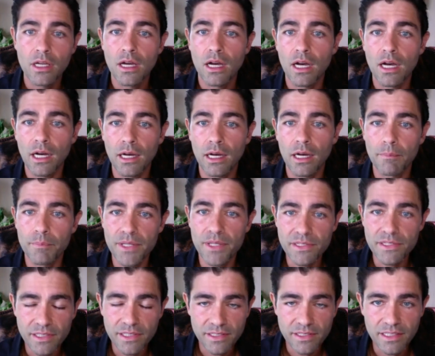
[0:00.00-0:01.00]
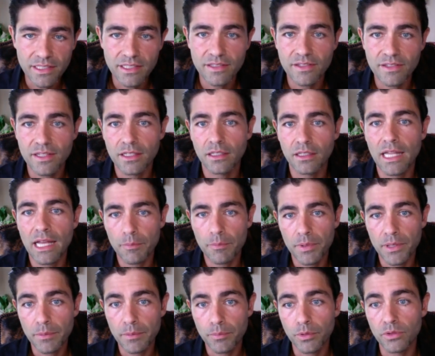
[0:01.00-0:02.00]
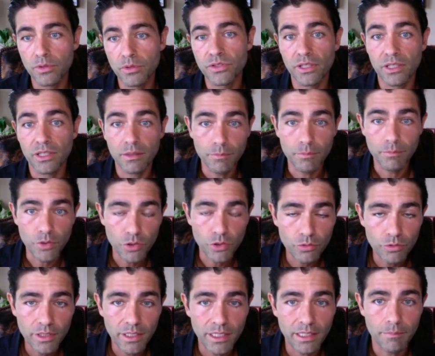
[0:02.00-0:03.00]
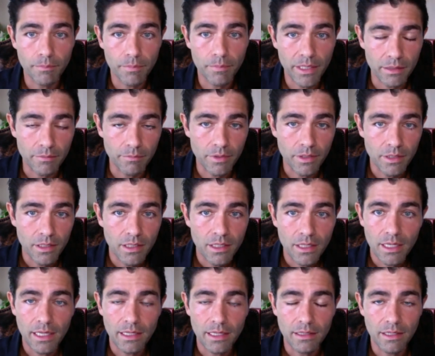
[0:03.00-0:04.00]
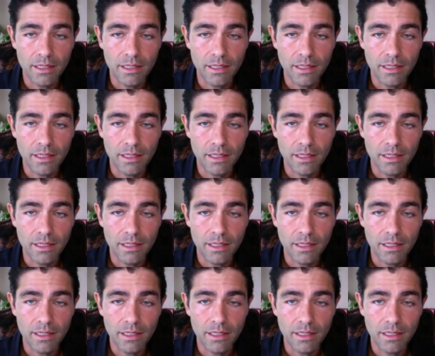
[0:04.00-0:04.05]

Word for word: uh, businesses that allow people to commune and, and, and,